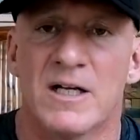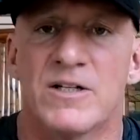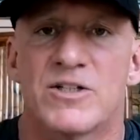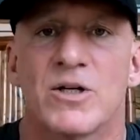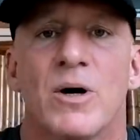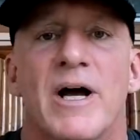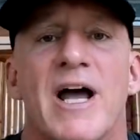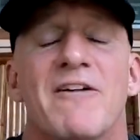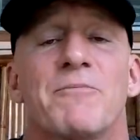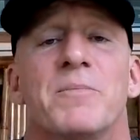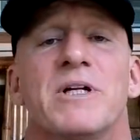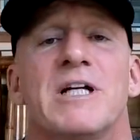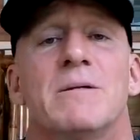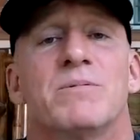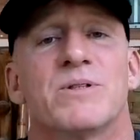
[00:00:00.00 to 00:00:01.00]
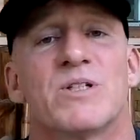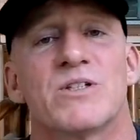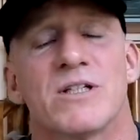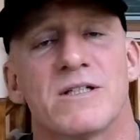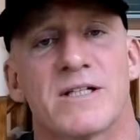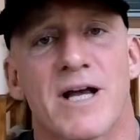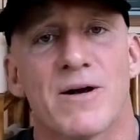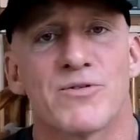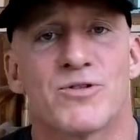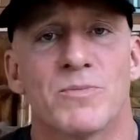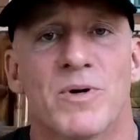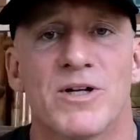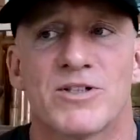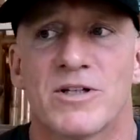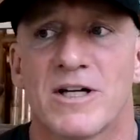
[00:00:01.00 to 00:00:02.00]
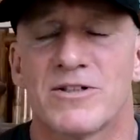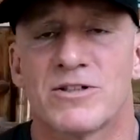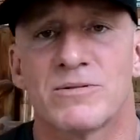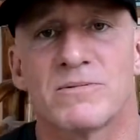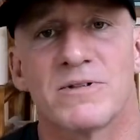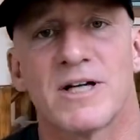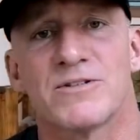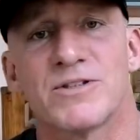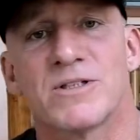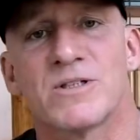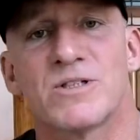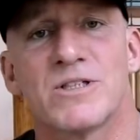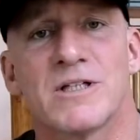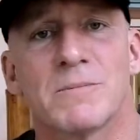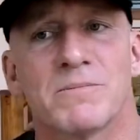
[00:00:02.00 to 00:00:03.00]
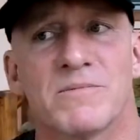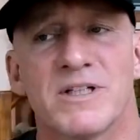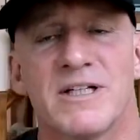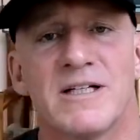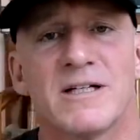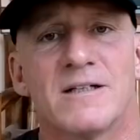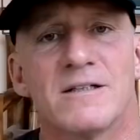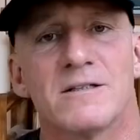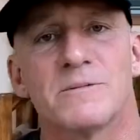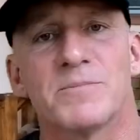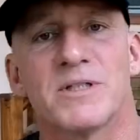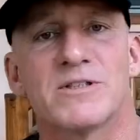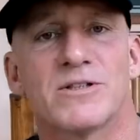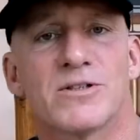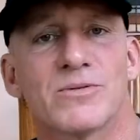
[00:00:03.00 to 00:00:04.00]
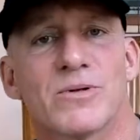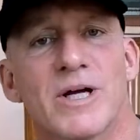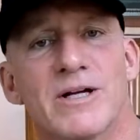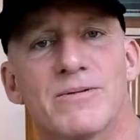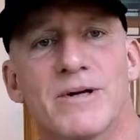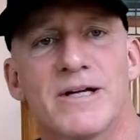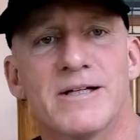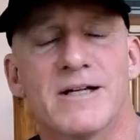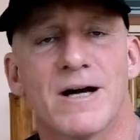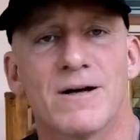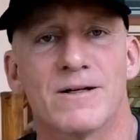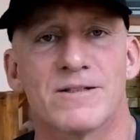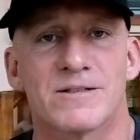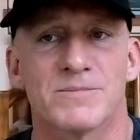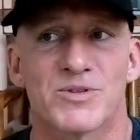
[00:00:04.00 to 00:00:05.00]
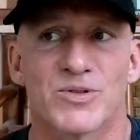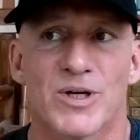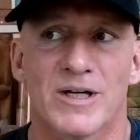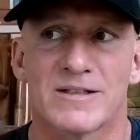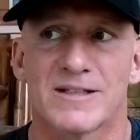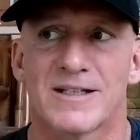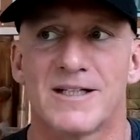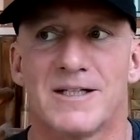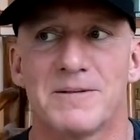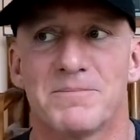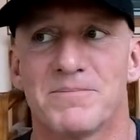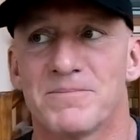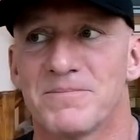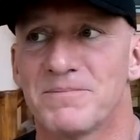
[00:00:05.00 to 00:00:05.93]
So I haven't been able to sit down too much, and as you can see, I'm leaning a little bit to the right now because I'm trying to keep